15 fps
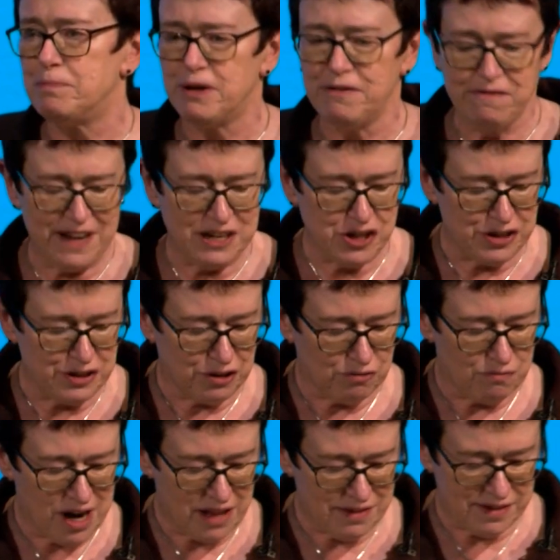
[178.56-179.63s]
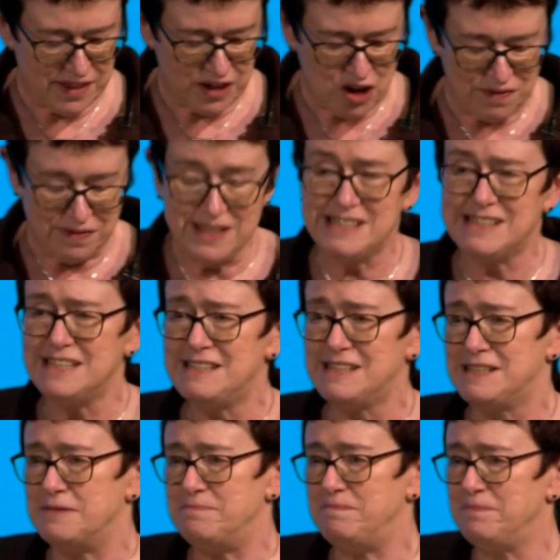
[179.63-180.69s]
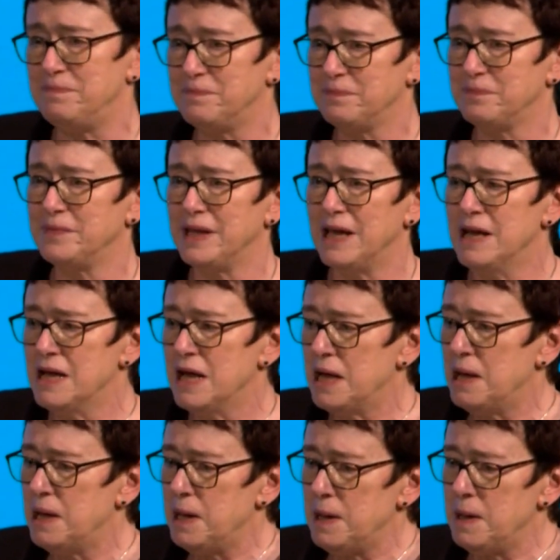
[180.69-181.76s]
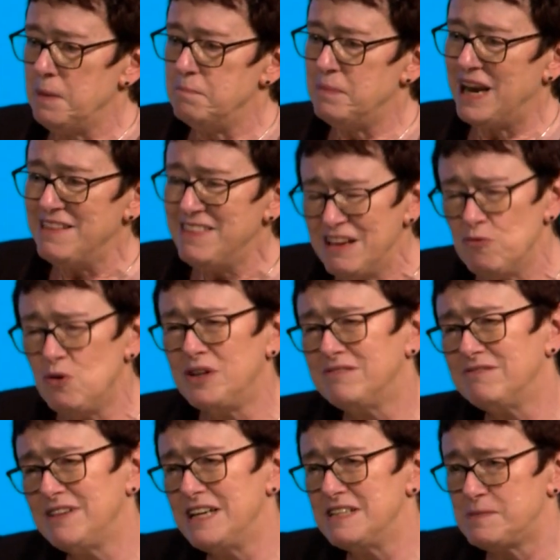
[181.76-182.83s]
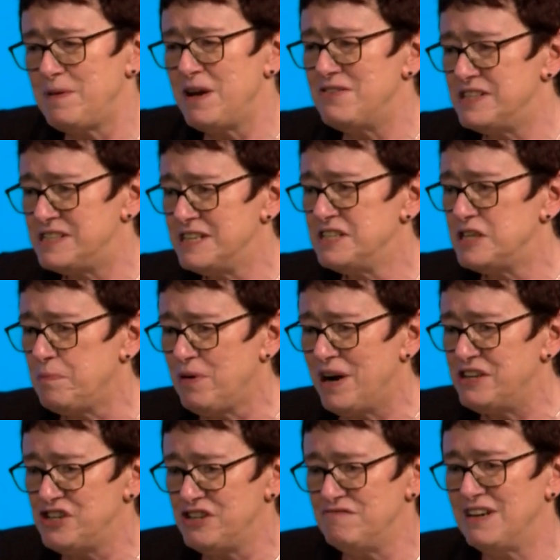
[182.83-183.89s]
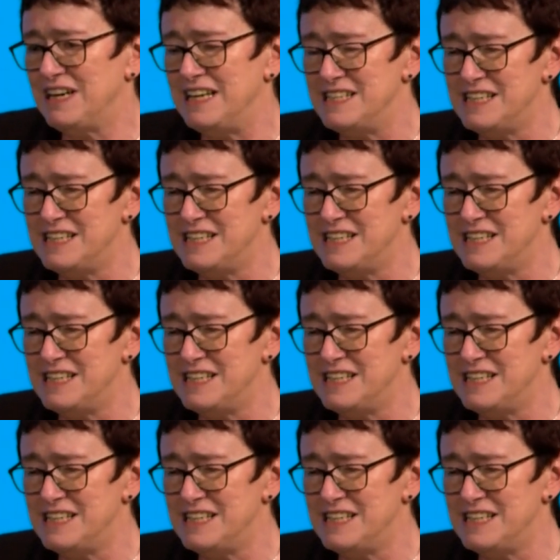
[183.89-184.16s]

professional rather than on the system. But I think what experiencing depression really